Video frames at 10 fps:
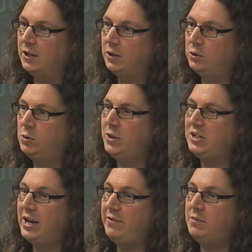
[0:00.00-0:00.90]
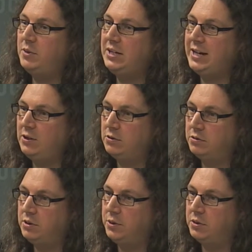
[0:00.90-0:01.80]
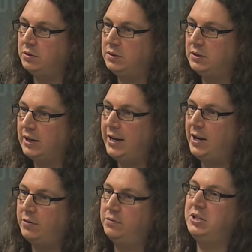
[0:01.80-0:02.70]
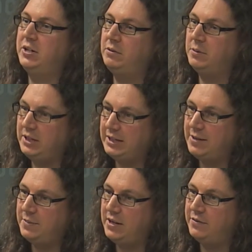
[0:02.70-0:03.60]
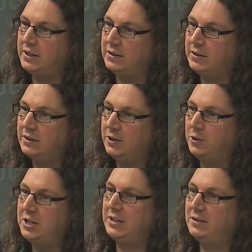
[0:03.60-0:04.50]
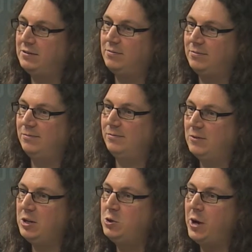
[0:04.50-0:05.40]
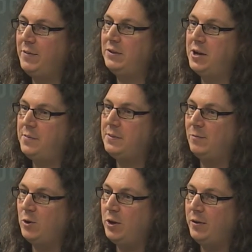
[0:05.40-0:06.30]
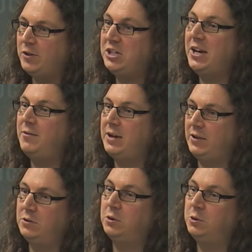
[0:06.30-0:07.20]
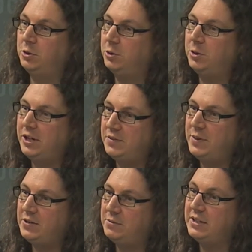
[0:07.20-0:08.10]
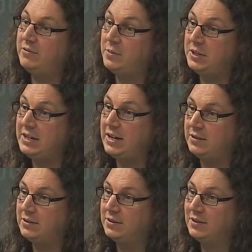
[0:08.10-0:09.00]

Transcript: to which everybody can contribute and out of which everybody can benefit. You end up sharing your knowledge base with everybody else.